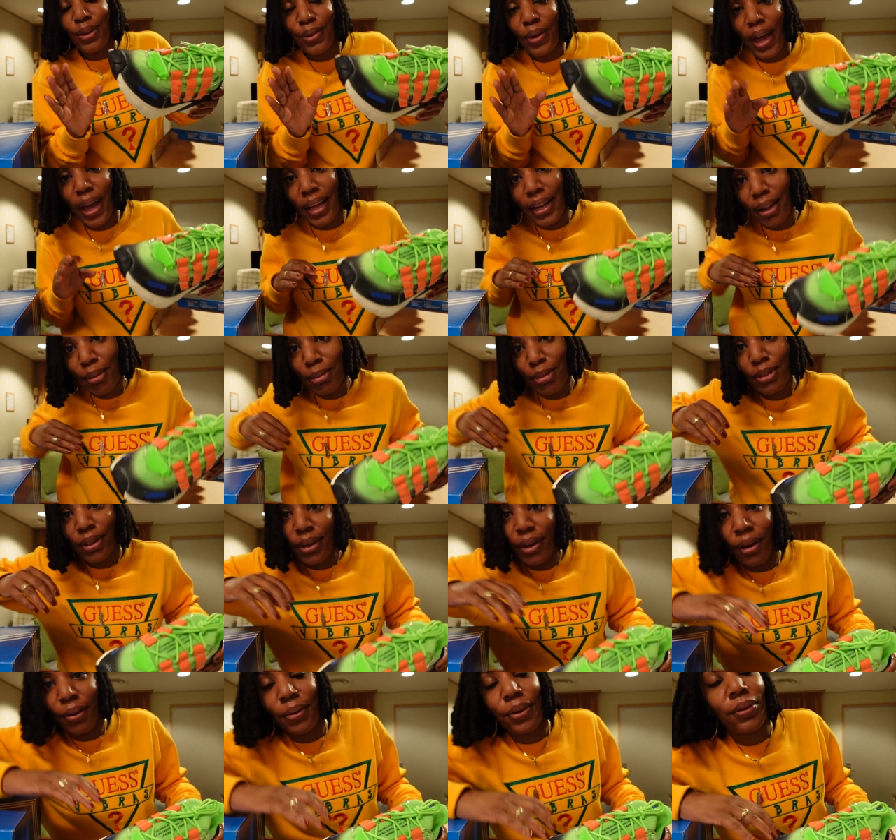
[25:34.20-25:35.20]
okay, let me tell
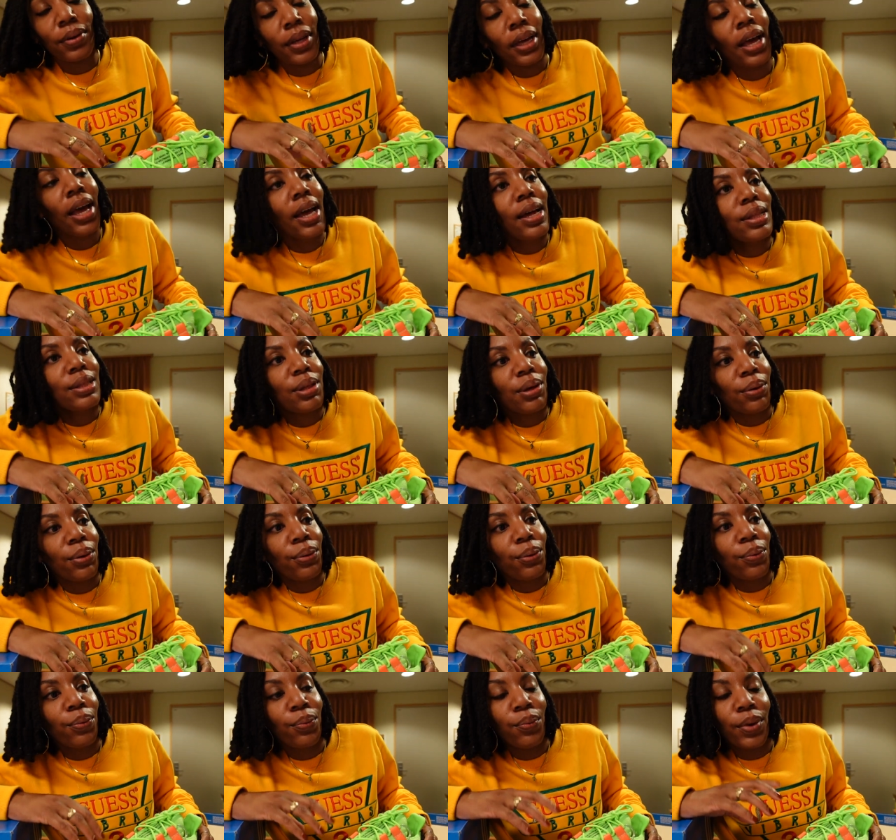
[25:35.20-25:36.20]
y'all real quick.
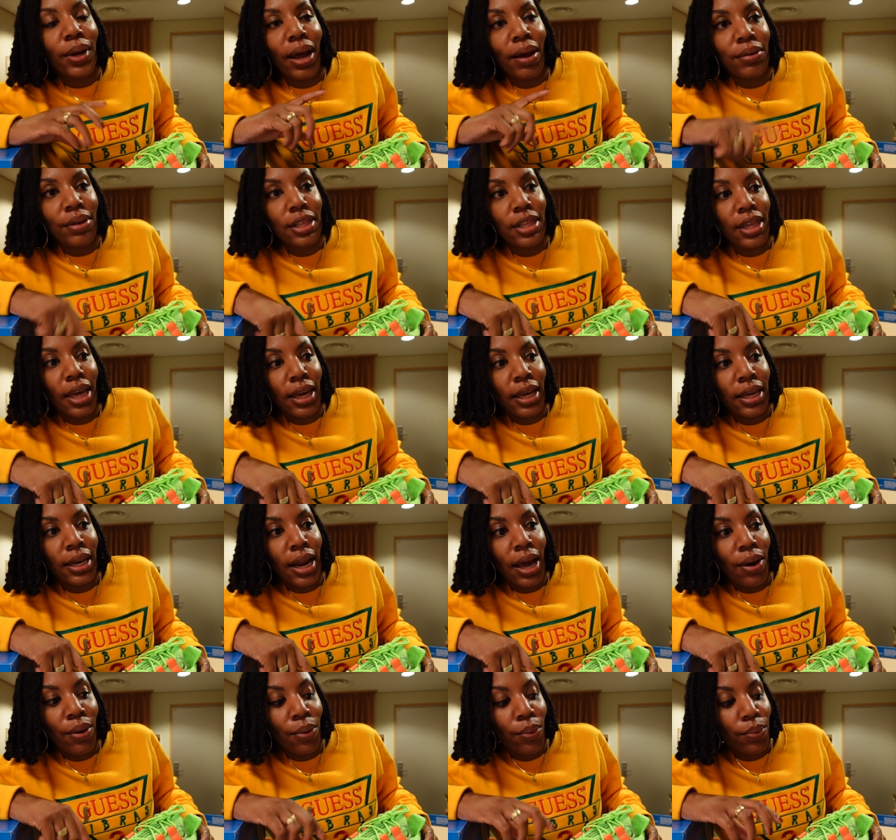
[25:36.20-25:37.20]
So when I was checking
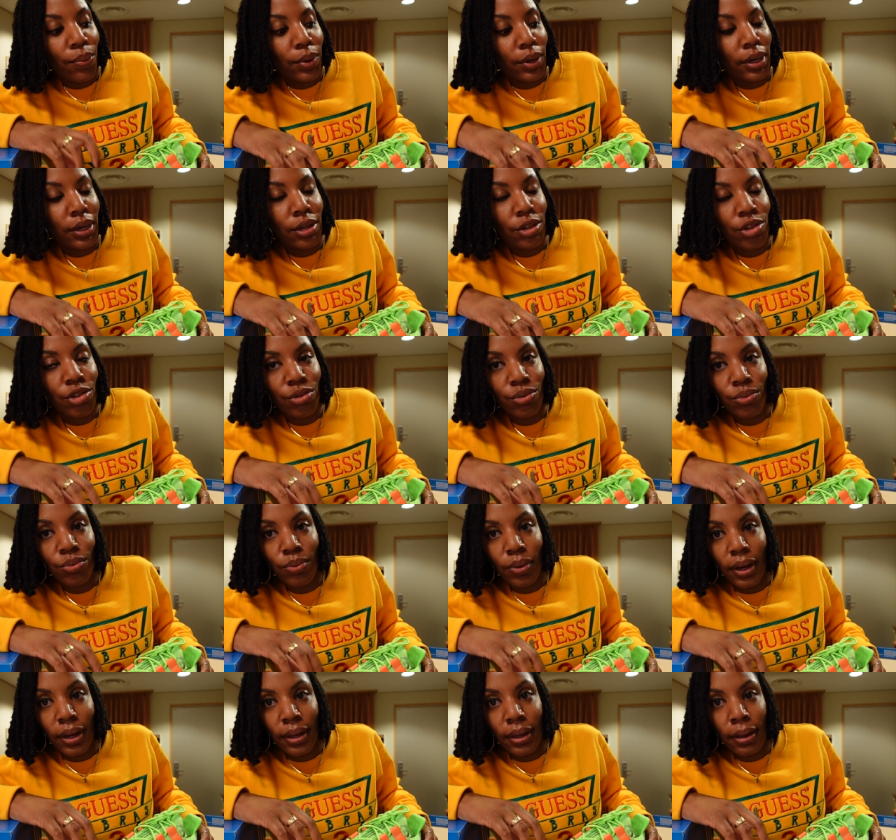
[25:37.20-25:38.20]
out, one of the shoe
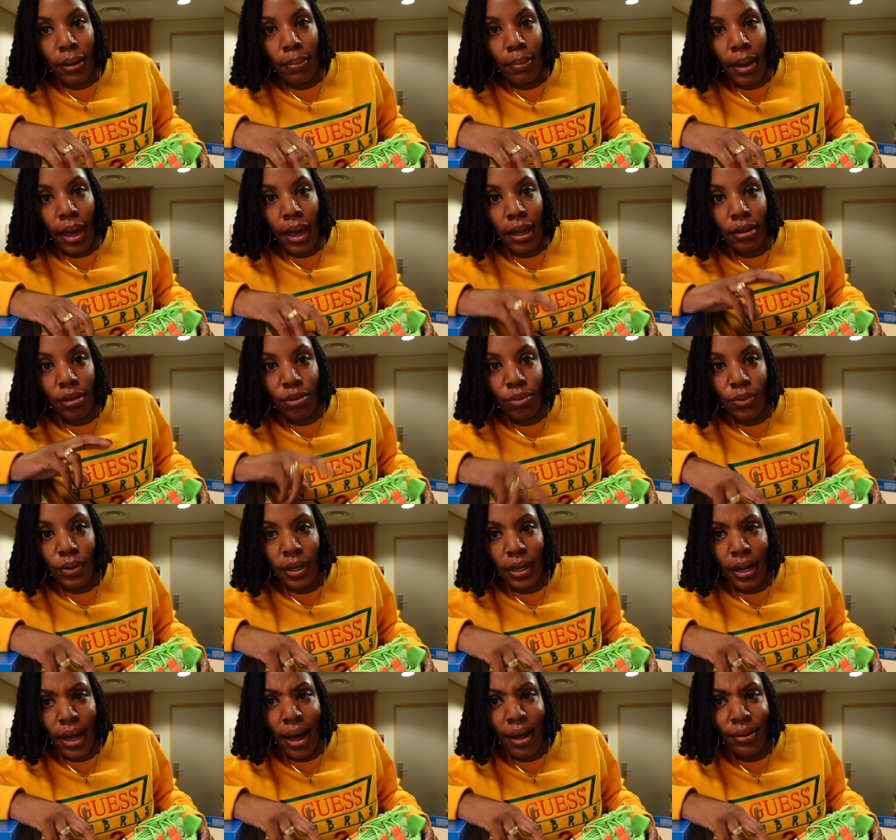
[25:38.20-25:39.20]
rang up as
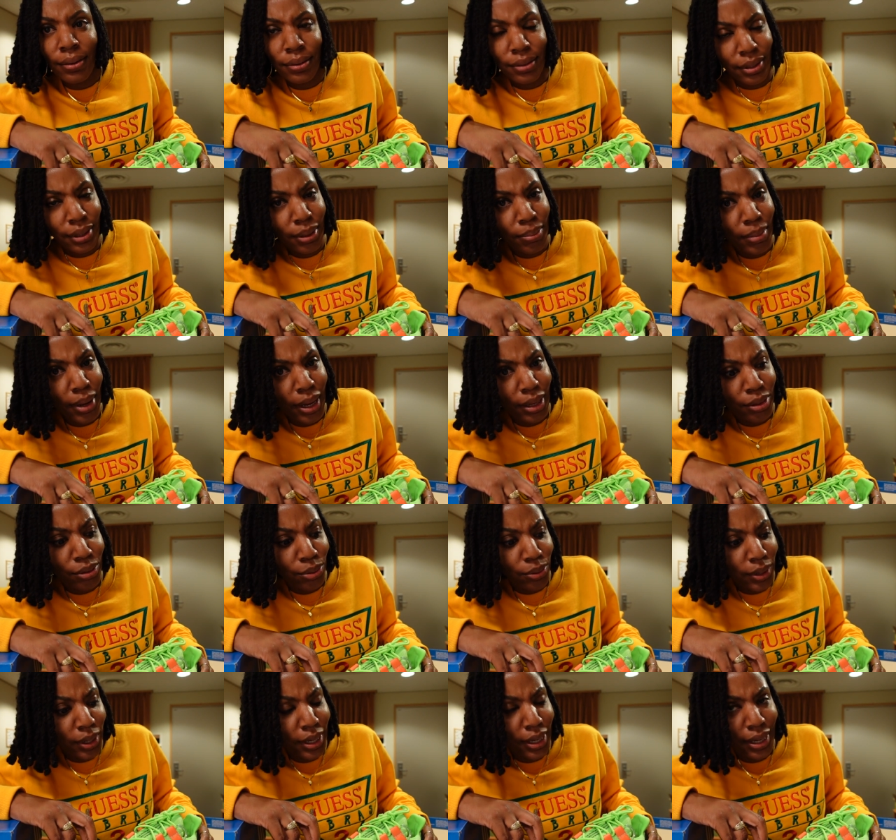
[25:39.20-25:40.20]
$20, and I'm like,
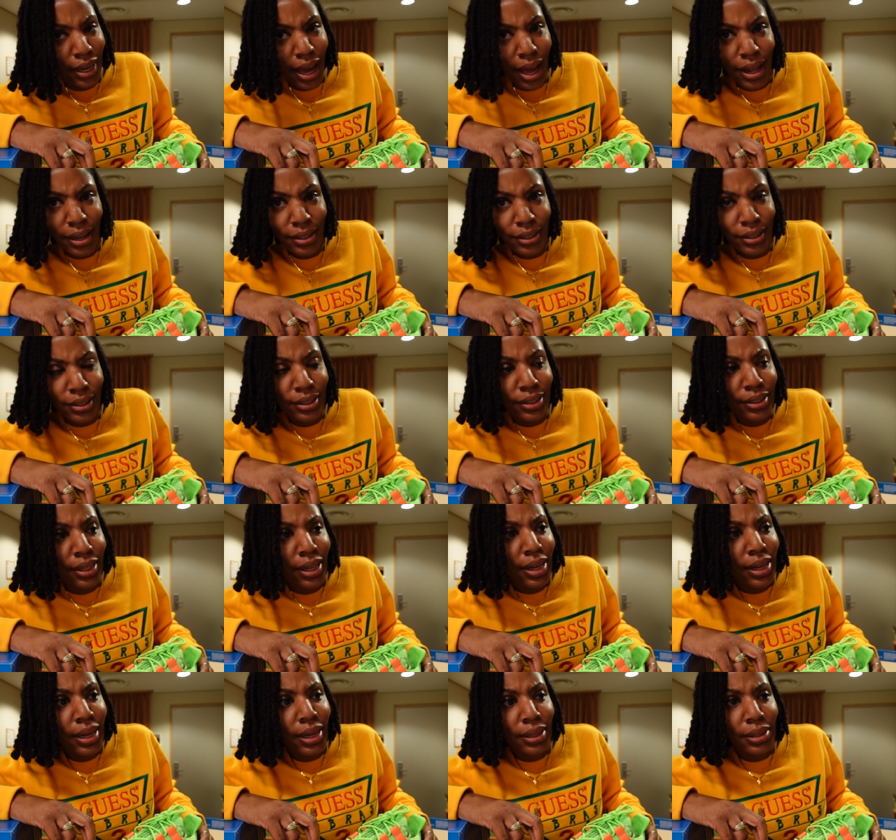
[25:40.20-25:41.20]
$20?
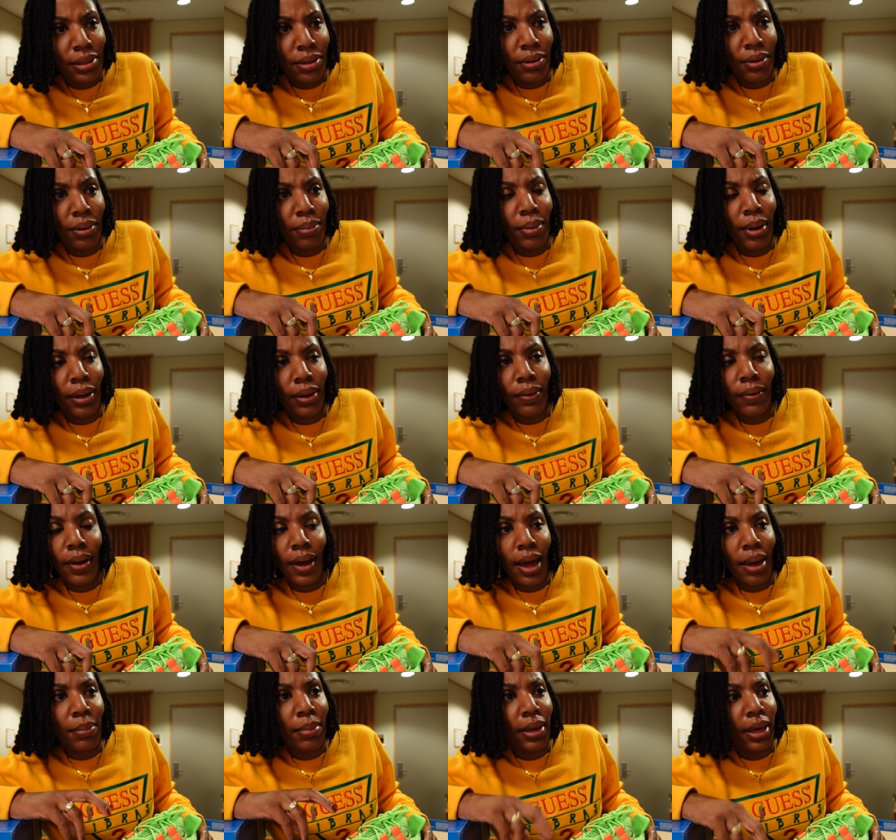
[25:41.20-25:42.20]
So I'm like, okay,
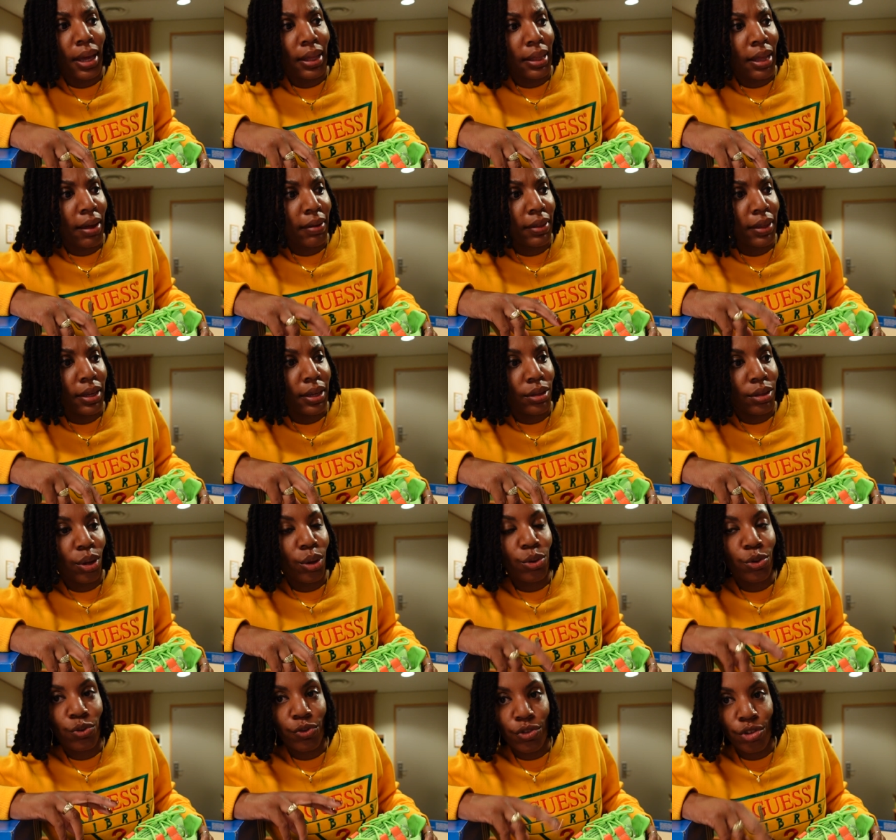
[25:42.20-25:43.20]
I'm gonna have to get
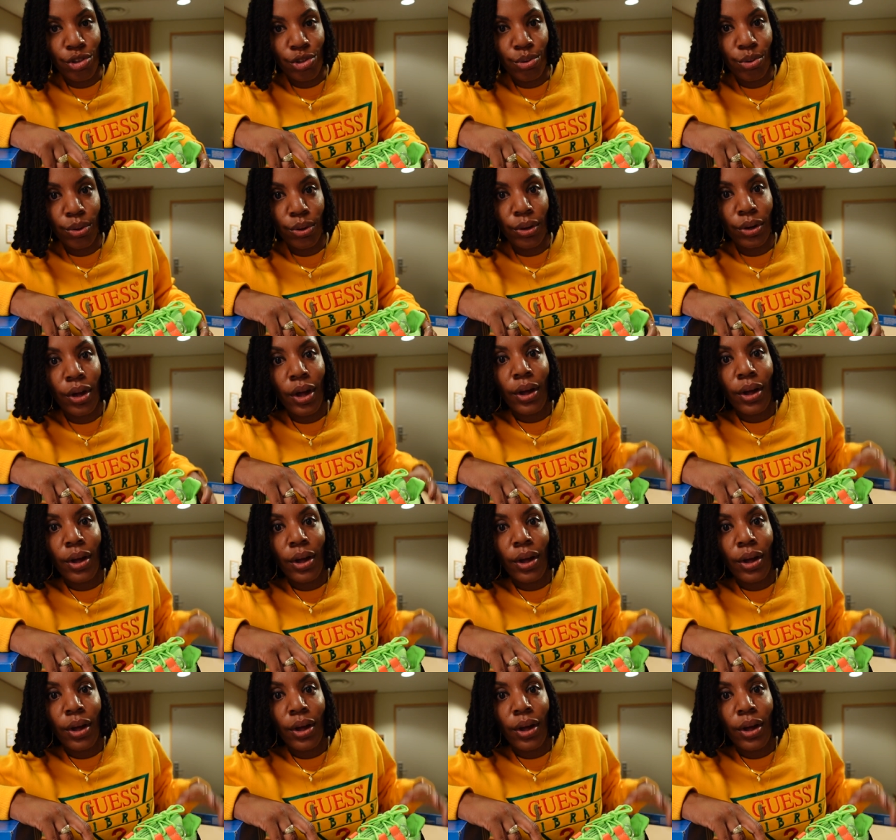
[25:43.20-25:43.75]
those for sure.